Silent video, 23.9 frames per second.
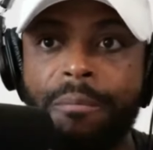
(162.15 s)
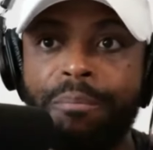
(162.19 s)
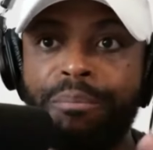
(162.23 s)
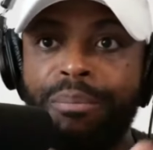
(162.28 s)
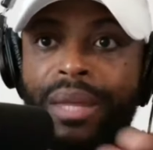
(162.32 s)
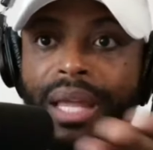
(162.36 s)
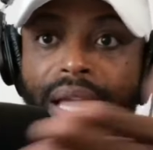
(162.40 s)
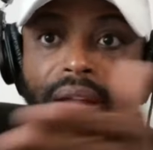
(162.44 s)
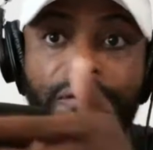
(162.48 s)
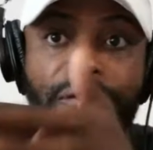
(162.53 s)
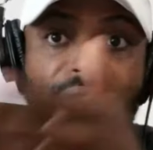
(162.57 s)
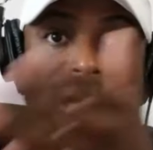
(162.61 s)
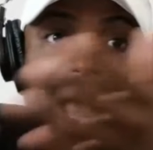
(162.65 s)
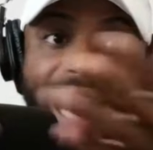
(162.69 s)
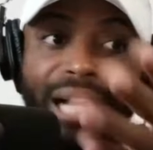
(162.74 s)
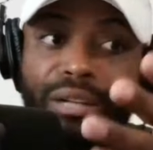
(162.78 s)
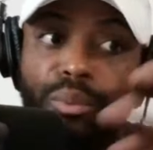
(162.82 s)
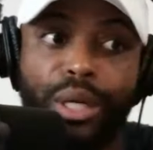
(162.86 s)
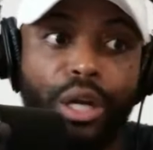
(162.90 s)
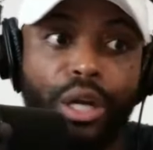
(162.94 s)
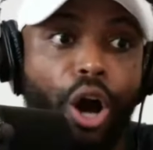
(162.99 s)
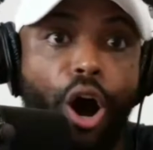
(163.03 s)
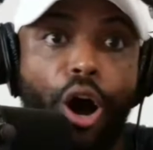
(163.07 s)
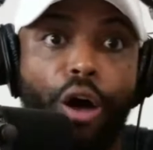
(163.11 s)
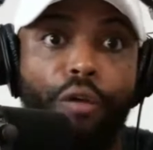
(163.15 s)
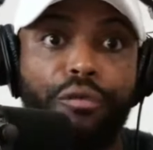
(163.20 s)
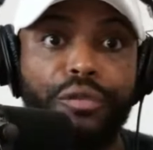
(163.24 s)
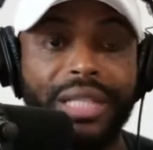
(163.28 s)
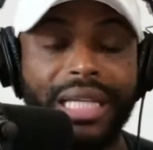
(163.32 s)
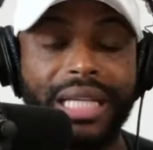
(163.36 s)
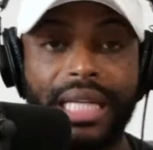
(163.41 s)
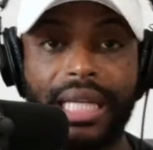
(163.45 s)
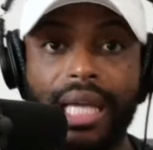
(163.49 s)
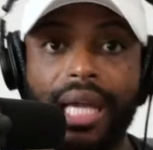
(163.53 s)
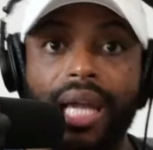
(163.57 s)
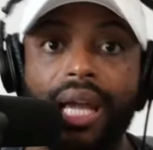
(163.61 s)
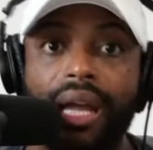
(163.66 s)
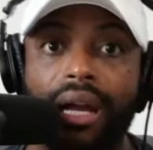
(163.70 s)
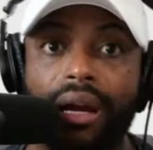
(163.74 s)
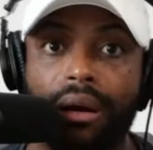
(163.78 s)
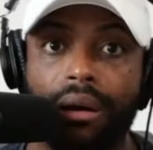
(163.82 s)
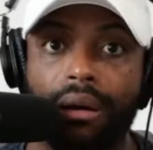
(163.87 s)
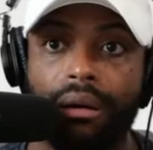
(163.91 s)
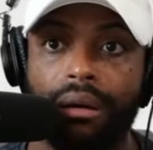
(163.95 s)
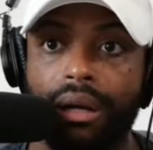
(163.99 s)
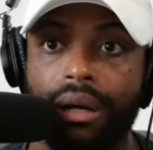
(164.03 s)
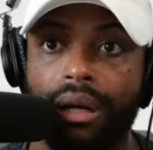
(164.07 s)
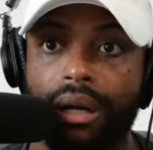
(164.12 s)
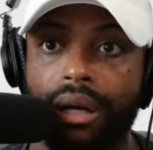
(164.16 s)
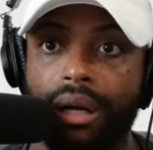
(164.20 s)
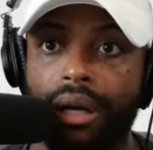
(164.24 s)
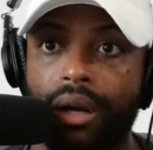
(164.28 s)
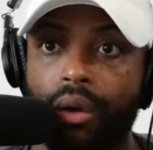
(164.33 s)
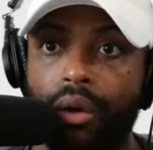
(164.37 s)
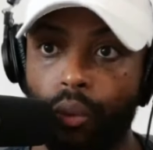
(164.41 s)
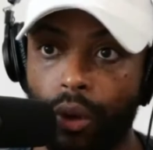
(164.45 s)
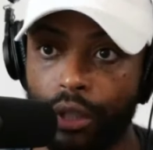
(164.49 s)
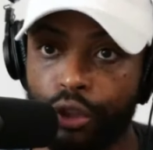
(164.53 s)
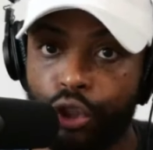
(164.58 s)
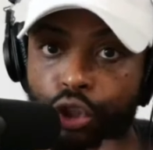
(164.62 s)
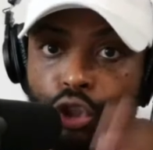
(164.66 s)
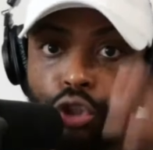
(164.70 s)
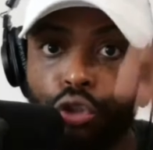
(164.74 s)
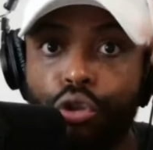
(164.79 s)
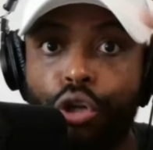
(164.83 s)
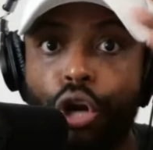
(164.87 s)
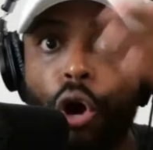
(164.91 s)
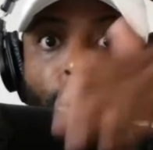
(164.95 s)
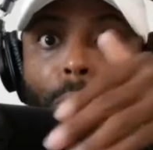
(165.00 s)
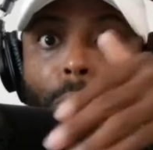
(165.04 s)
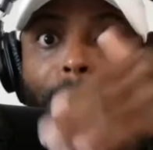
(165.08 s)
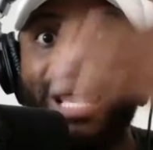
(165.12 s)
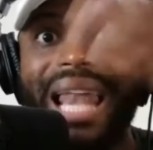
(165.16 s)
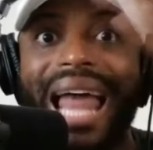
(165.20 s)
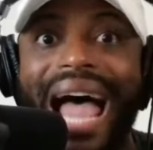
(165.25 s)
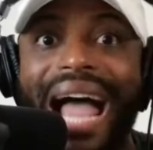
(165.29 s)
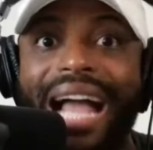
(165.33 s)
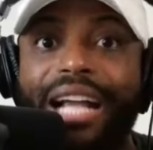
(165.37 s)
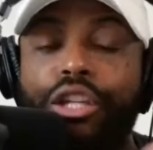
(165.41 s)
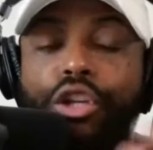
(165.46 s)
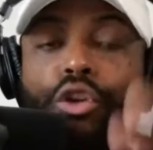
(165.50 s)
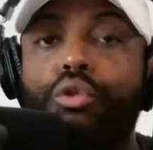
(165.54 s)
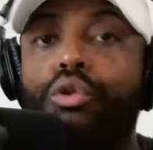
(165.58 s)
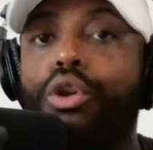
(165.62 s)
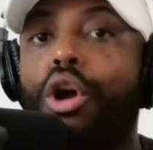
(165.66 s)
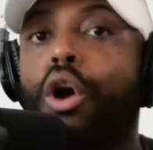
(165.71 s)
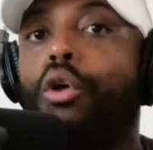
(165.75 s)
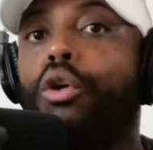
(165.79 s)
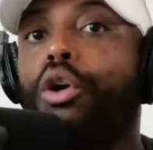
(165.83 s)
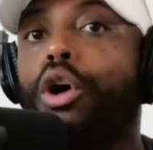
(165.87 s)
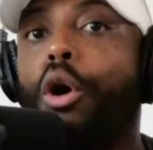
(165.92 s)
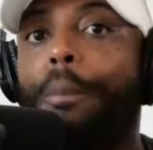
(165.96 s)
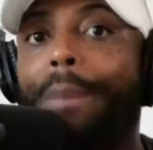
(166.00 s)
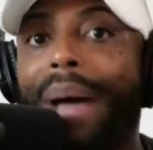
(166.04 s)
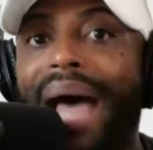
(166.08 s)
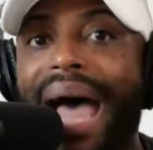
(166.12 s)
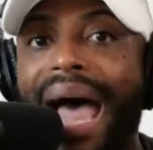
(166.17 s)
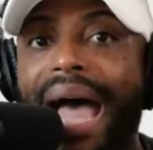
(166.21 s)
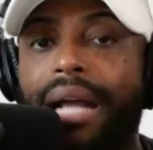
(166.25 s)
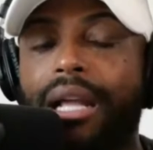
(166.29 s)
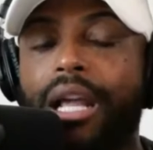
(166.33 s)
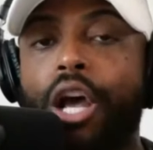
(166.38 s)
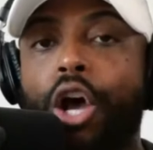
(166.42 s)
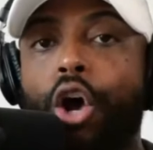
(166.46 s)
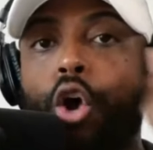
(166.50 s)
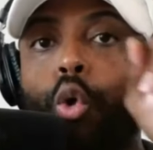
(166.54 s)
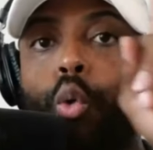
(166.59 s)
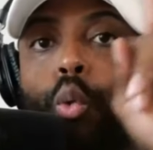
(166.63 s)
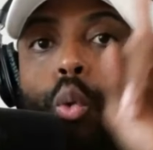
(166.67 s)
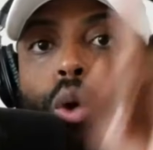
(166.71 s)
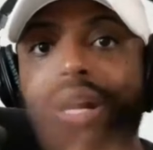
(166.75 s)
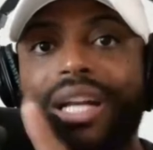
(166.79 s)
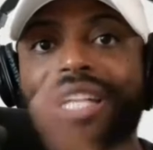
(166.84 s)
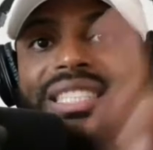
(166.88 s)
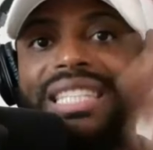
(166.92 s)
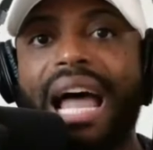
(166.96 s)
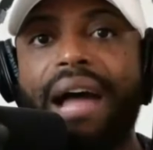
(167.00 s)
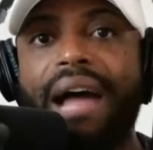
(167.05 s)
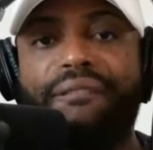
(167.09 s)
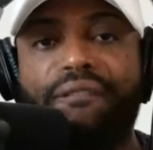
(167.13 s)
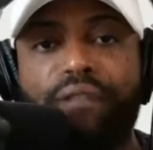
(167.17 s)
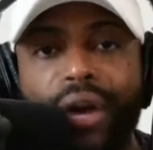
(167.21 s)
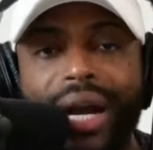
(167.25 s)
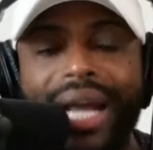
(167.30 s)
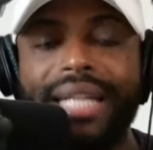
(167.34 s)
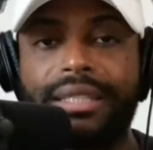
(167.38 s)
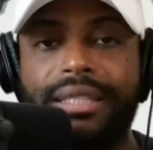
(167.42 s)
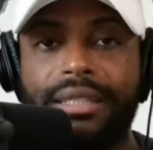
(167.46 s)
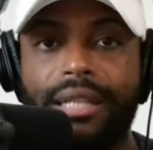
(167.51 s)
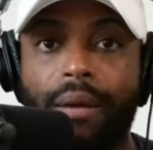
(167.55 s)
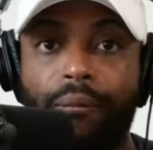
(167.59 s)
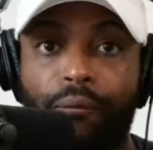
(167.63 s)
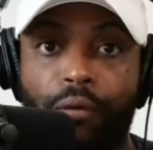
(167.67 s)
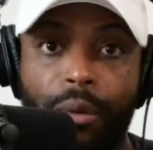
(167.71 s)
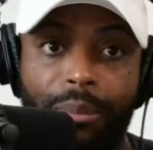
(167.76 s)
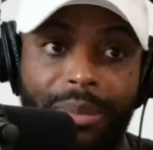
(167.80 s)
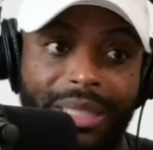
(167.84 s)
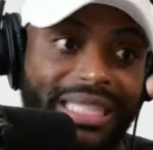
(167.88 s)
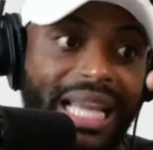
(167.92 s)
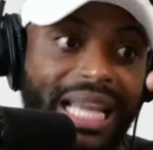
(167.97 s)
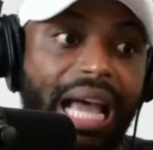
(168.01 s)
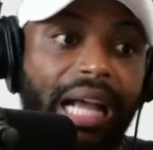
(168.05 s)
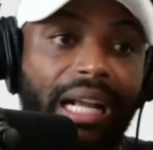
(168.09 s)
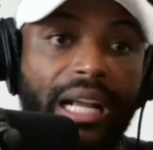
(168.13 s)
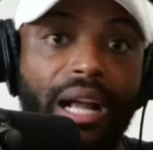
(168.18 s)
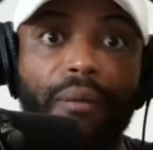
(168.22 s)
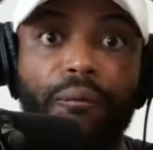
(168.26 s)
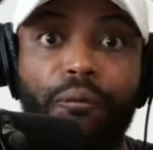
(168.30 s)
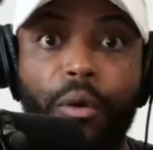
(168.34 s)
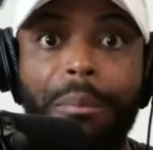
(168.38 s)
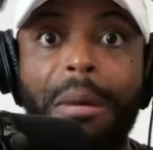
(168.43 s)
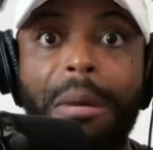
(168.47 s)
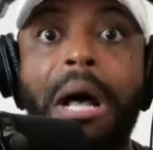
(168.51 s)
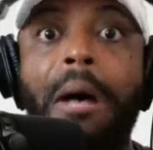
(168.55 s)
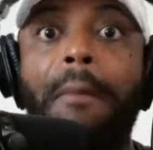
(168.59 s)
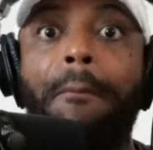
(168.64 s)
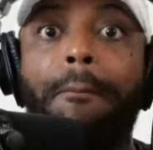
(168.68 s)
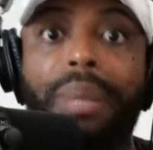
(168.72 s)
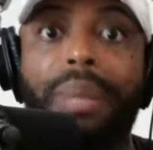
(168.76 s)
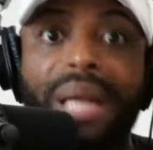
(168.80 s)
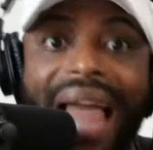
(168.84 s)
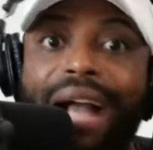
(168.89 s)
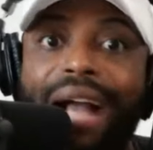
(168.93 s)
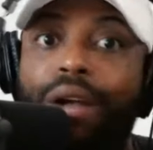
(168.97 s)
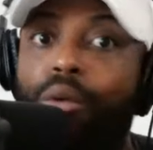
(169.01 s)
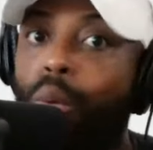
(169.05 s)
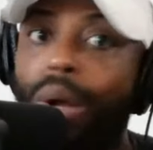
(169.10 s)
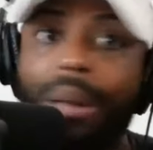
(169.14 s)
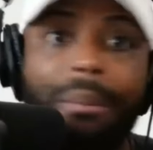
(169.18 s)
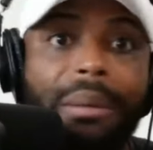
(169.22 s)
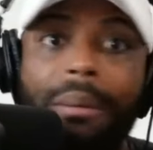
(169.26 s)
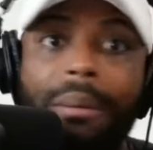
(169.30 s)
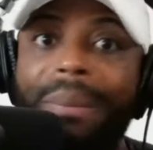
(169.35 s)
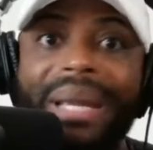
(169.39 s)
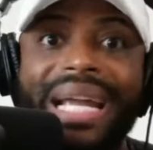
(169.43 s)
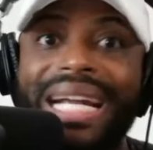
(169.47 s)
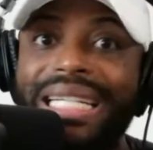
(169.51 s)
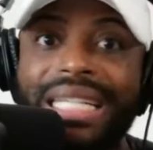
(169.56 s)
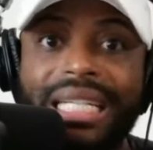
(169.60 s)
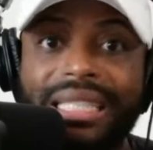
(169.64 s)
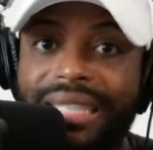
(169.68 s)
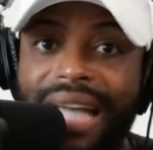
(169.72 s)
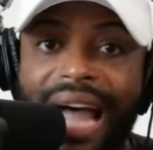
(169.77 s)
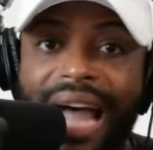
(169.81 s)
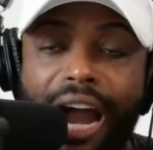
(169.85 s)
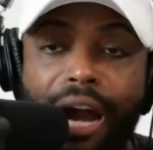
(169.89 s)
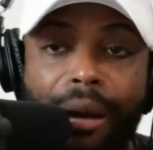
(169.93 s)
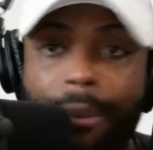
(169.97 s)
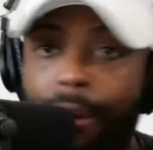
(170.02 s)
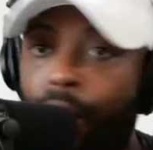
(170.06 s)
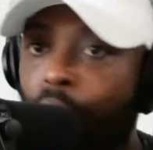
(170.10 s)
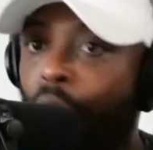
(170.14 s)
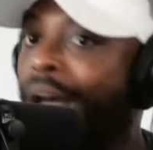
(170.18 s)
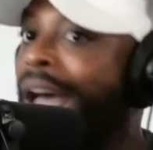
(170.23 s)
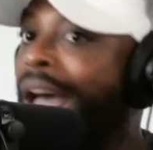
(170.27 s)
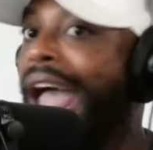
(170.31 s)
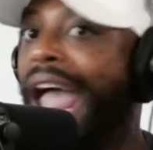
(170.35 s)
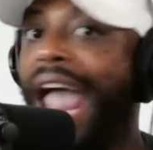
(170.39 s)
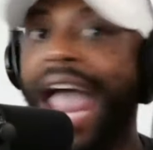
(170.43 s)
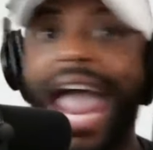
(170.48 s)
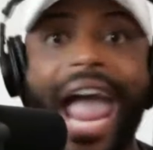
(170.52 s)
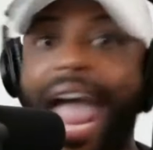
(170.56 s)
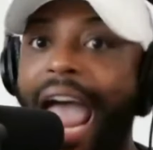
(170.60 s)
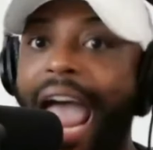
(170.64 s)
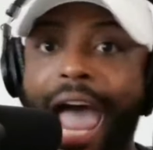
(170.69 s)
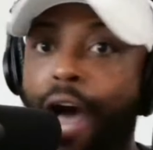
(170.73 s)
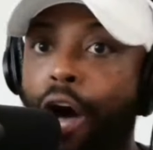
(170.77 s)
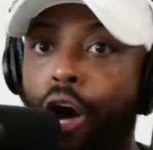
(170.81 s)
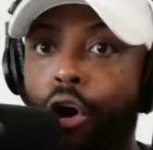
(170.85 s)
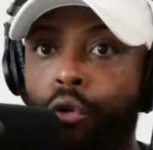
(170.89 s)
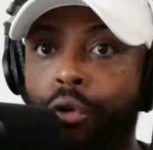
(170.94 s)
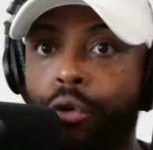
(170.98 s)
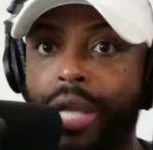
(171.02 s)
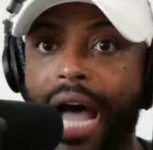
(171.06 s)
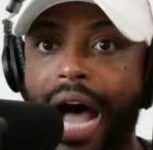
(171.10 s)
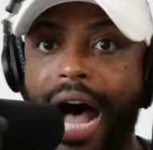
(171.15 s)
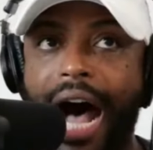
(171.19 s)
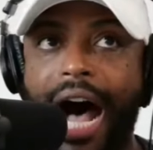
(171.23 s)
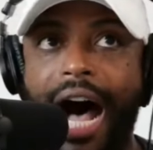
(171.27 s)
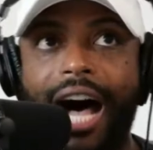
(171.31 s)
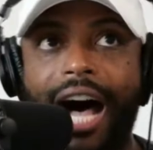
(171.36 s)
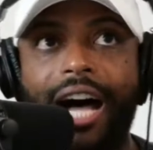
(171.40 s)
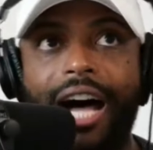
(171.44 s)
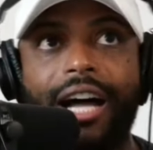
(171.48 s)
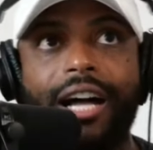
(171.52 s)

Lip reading: In fact, we often hear, once you go black, you don't go back. Where does that phrase come from? Does that come from black women being desirable? Hell nah.